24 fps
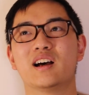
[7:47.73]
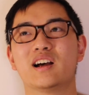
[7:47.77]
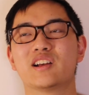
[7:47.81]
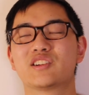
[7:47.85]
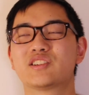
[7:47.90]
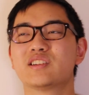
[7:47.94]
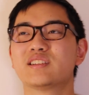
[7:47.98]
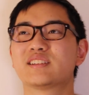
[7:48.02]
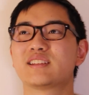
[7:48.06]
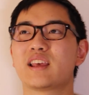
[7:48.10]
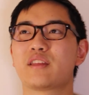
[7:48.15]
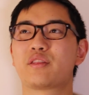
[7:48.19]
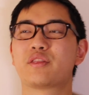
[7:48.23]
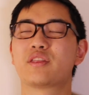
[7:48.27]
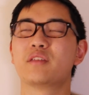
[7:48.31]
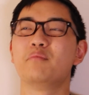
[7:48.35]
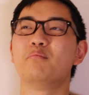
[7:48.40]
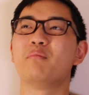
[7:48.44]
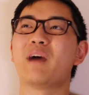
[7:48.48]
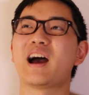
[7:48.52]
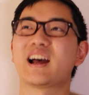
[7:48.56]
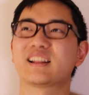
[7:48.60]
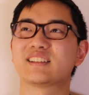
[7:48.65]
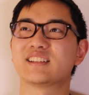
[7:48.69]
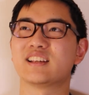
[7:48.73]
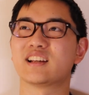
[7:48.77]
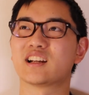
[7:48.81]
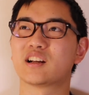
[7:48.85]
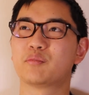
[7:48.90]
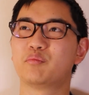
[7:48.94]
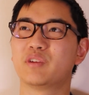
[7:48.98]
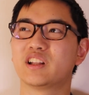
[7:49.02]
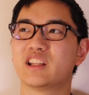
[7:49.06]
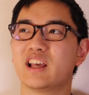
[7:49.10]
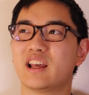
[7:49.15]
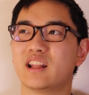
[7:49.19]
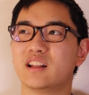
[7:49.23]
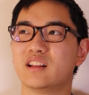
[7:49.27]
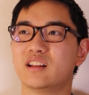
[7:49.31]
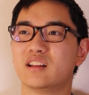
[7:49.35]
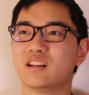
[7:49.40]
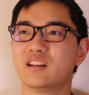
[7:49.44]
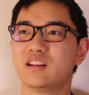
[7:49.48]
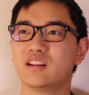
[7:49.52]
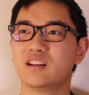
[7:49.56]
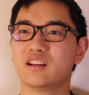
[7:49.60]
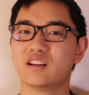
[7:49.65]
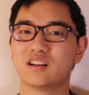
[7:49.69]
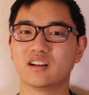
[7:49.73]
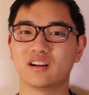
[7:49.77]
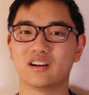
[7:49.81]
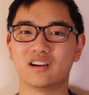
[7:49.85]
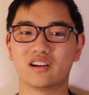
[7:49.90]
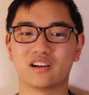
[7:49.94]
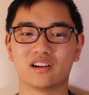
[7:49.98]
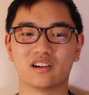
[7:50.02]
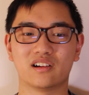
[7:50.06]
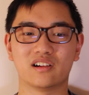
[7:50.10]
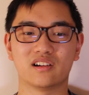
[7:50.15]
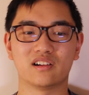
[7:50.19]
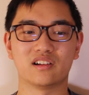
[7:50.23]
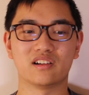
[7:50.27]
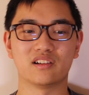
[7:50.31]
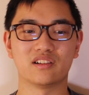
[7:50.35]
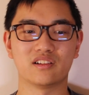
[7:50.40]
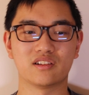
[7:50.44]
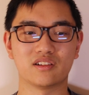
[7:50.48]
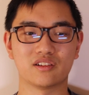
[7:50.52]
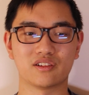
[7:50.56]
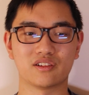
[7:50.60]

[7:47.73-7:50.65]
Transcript: I shouldn't say thematic, but then are